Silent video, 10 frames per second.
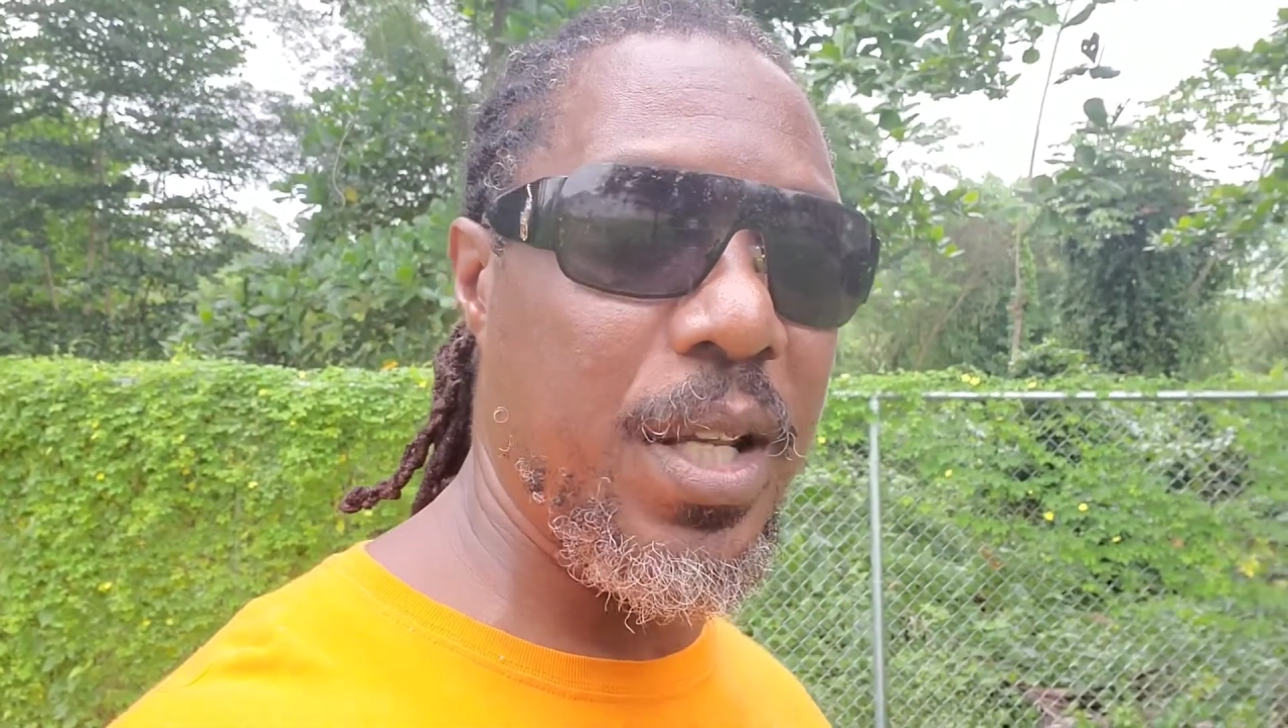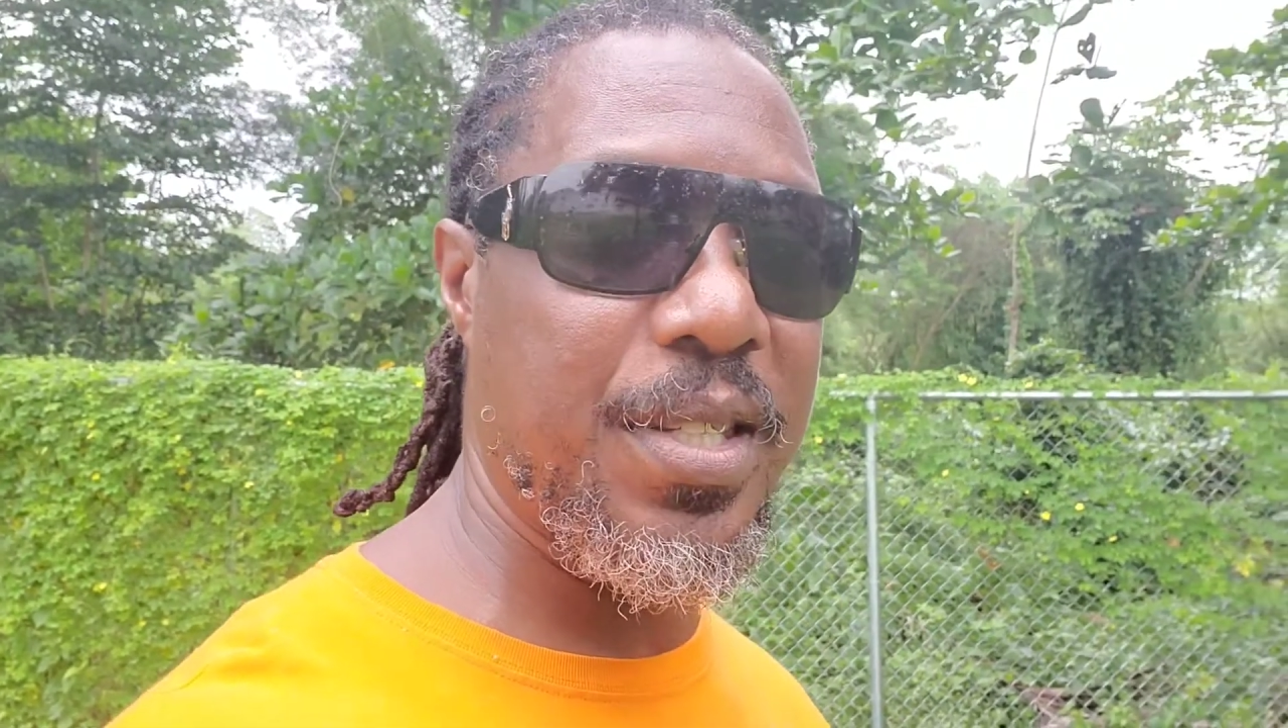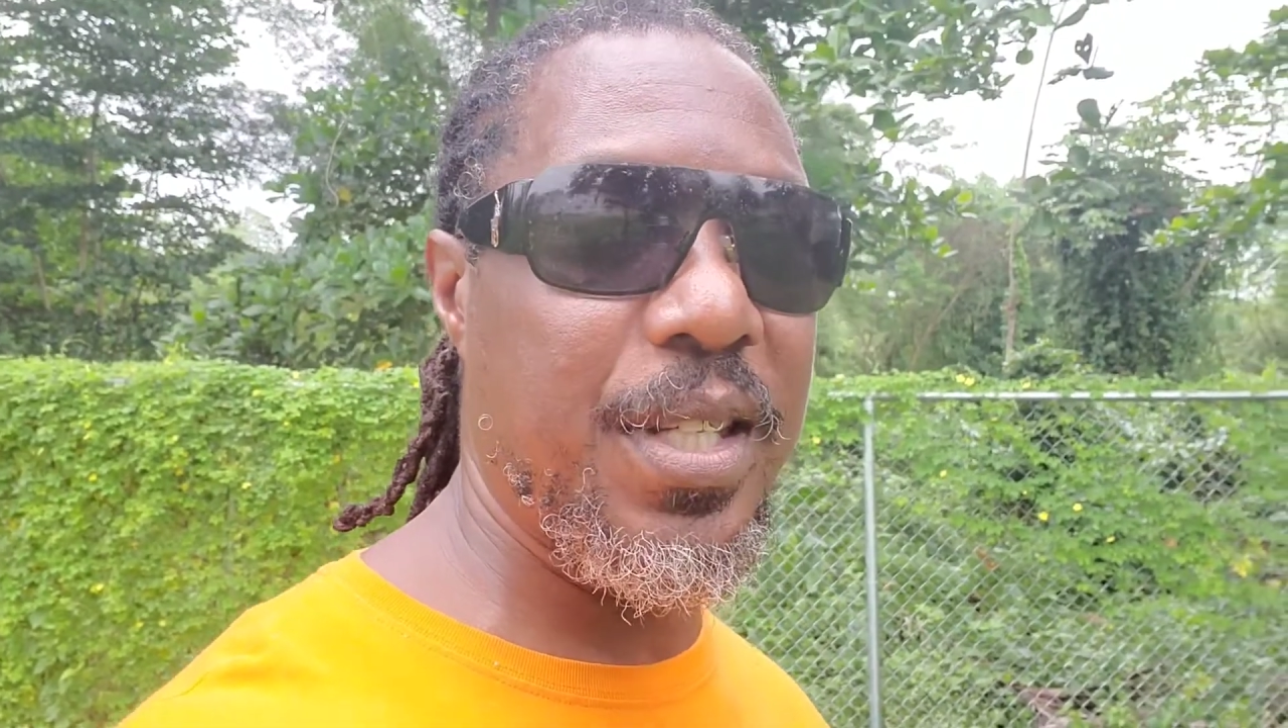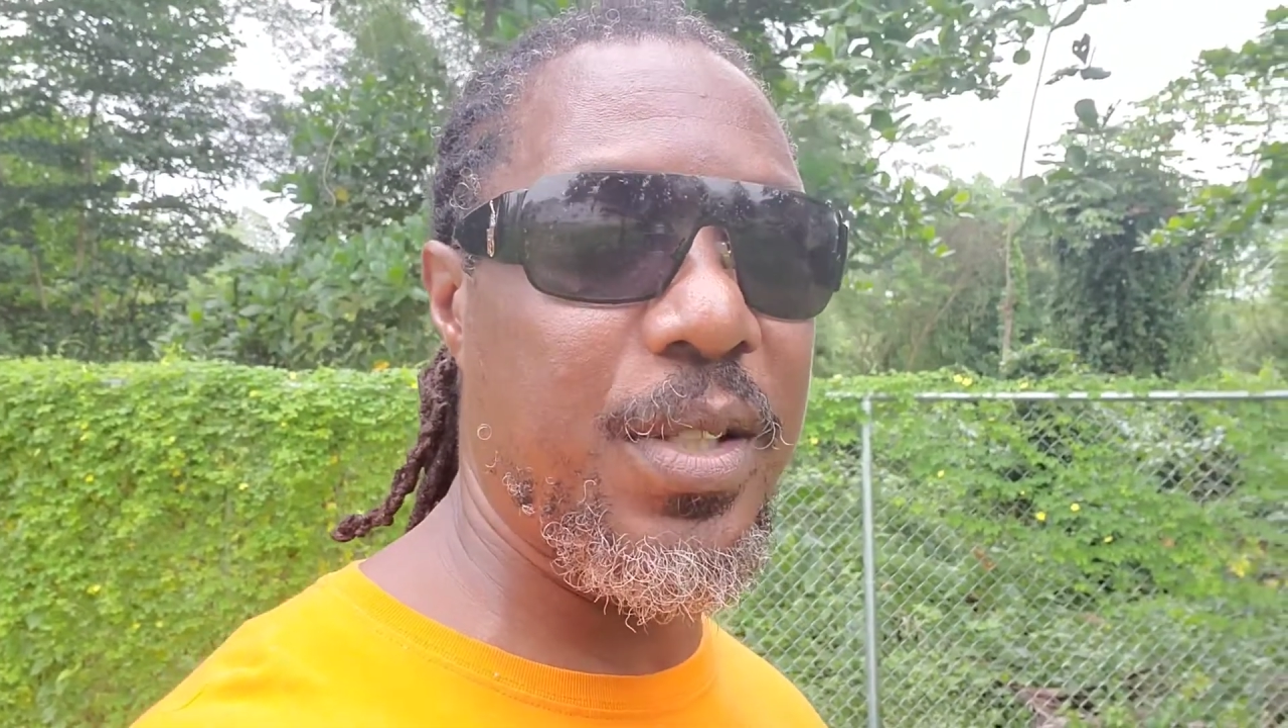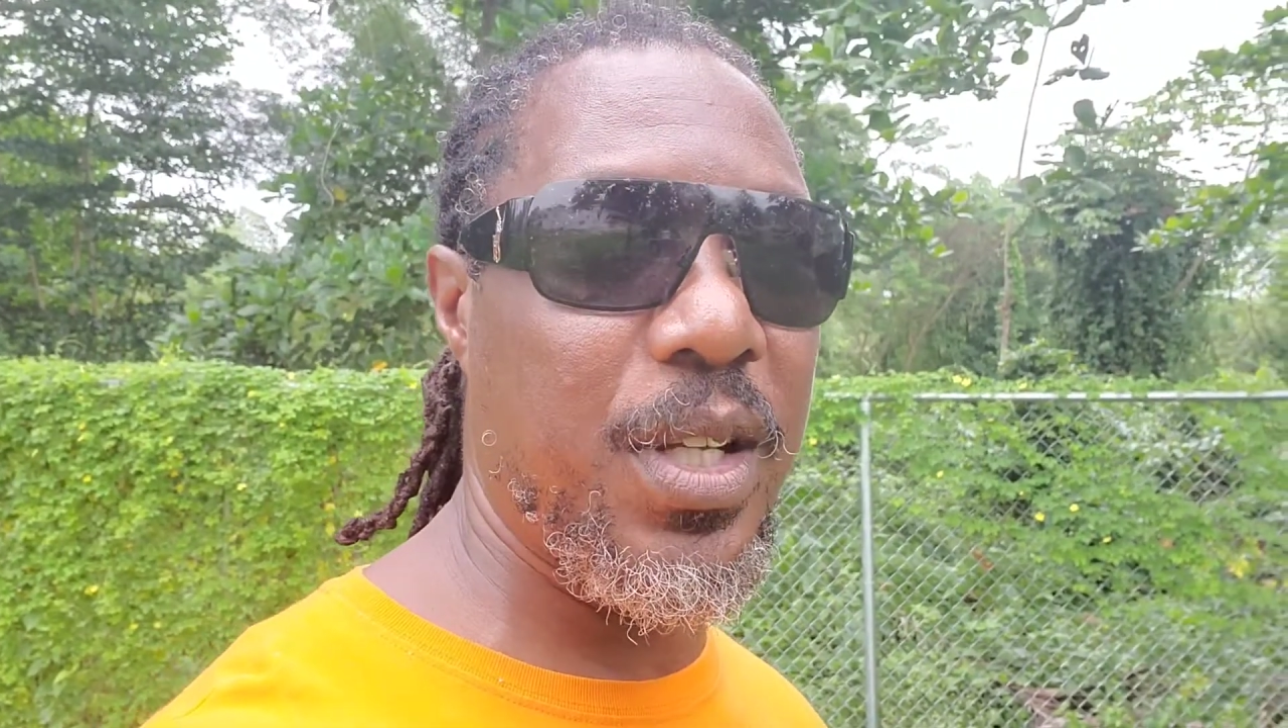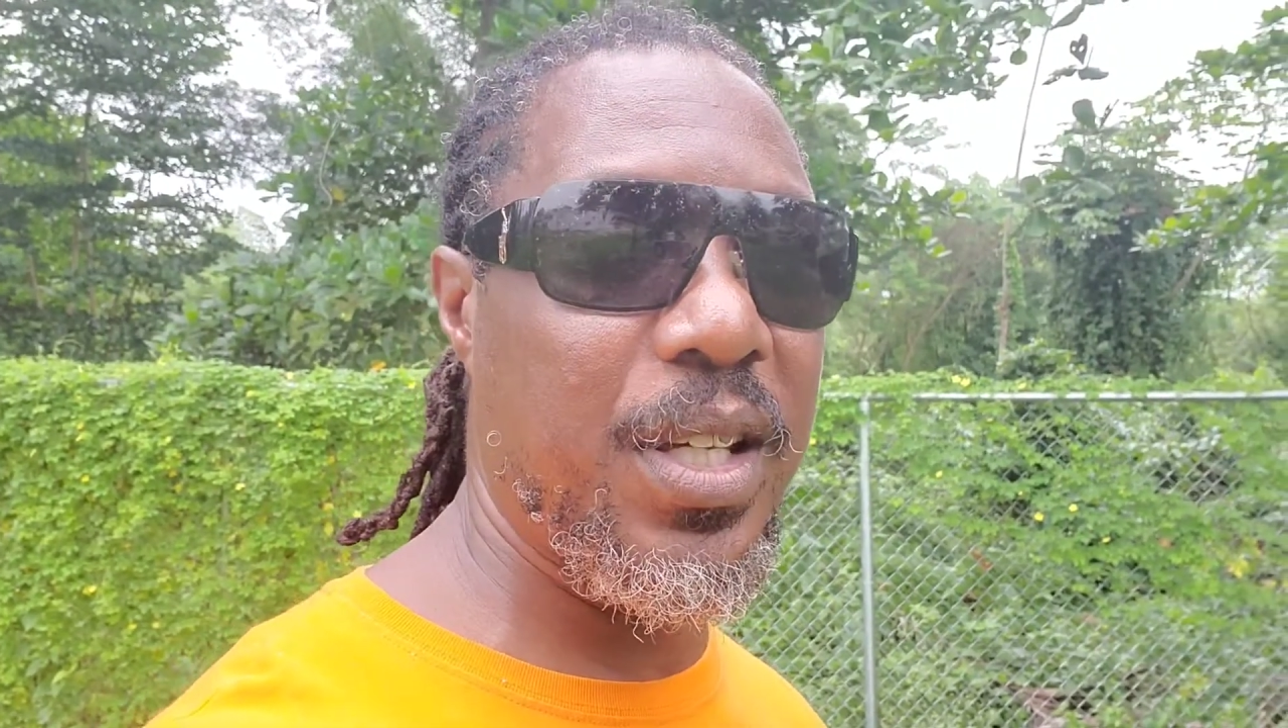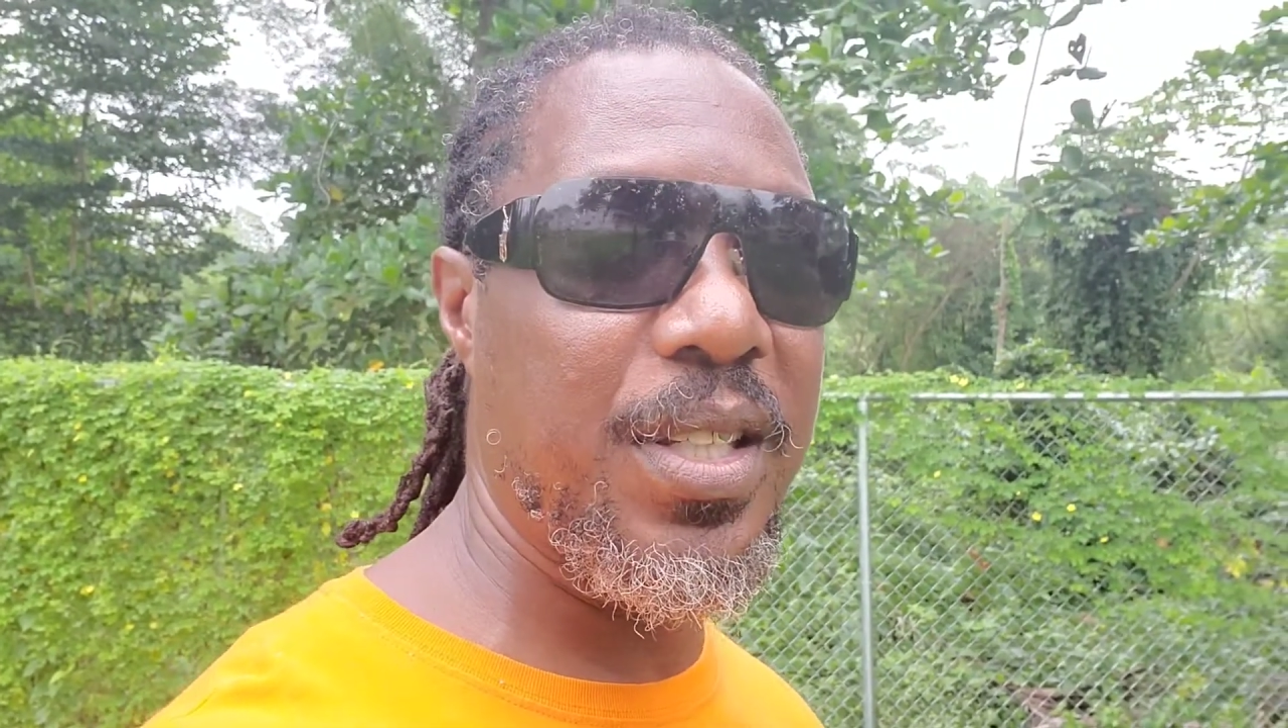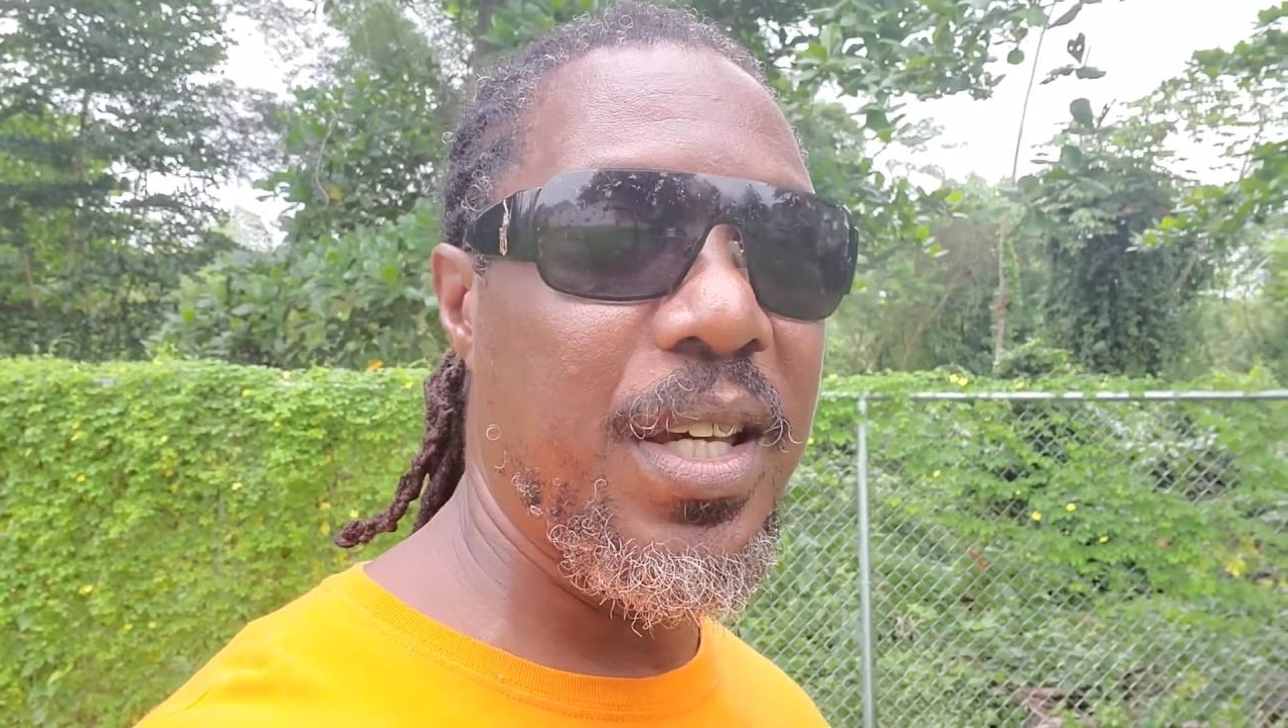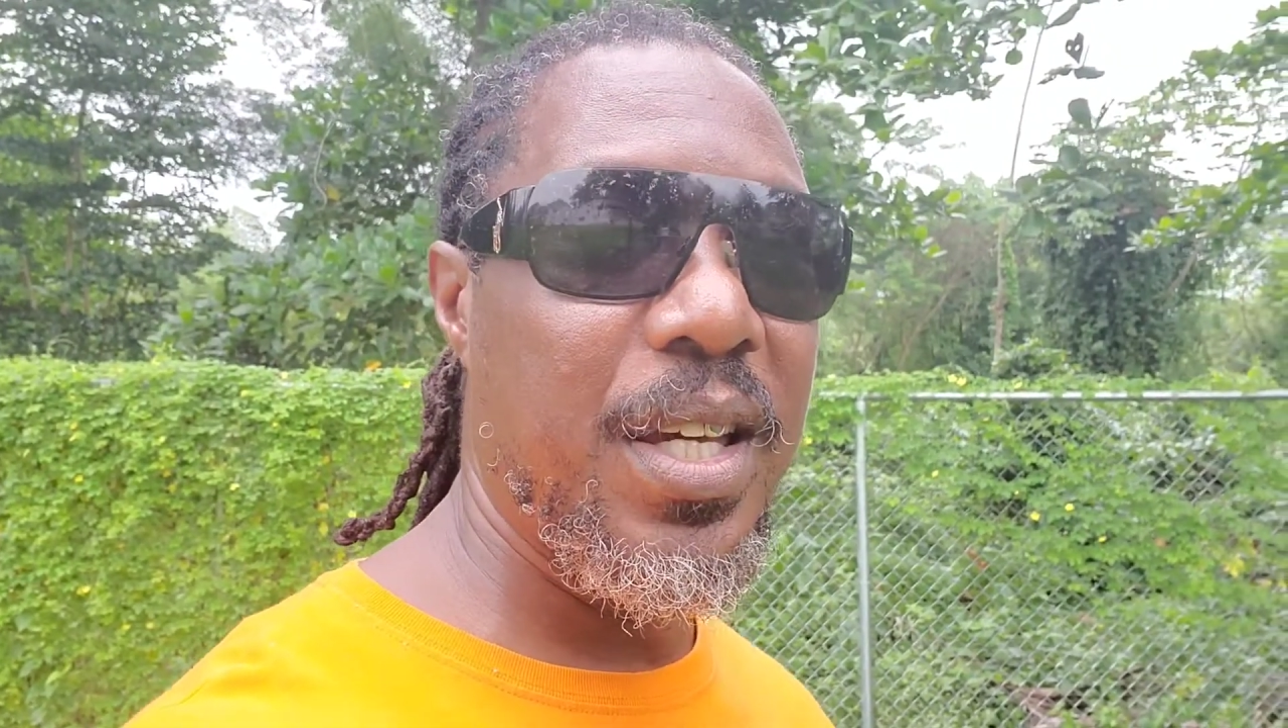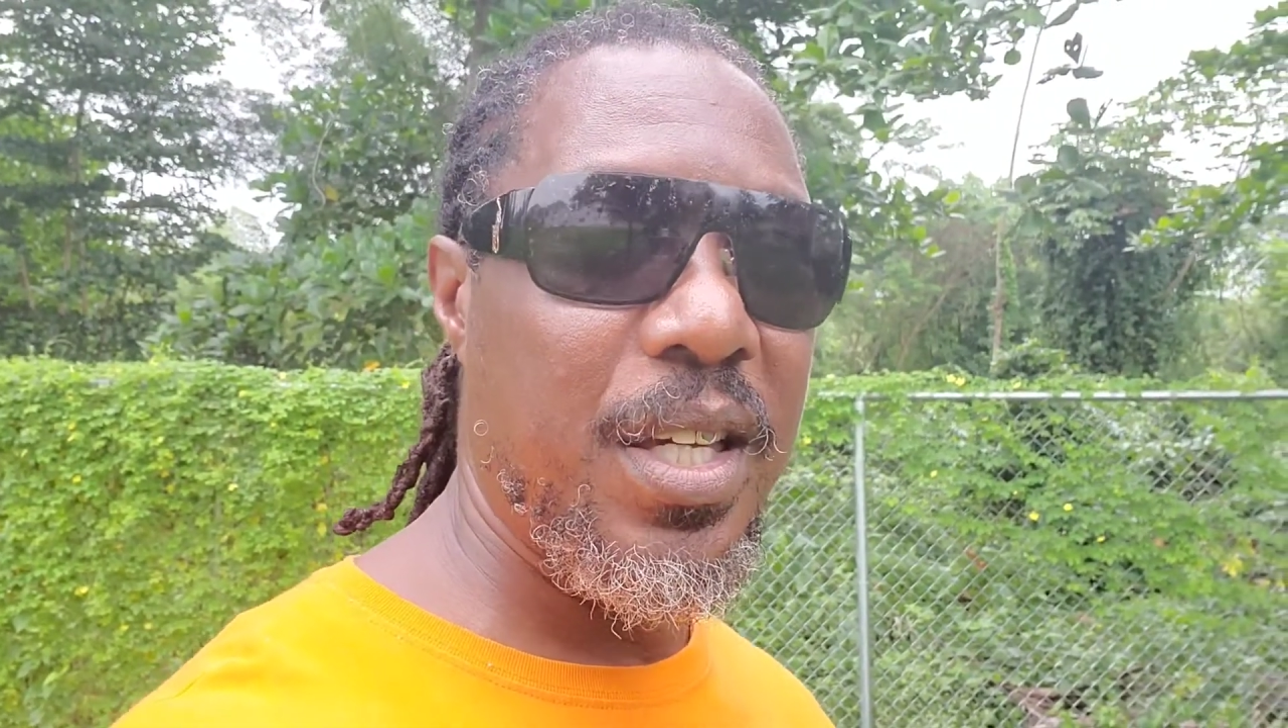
listening to this,